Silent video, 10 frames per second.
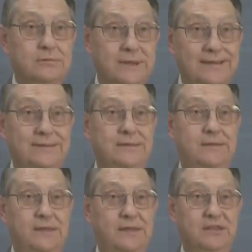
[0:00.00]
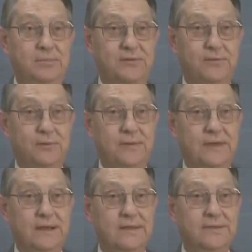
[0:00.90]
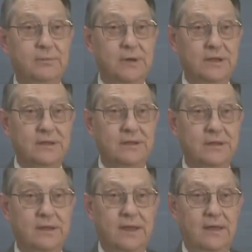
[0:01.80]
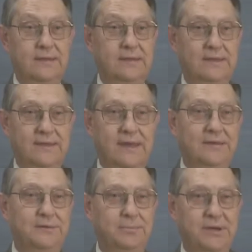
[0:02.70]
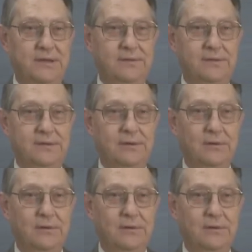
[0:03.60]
90 days before they got their money. And they had to pay the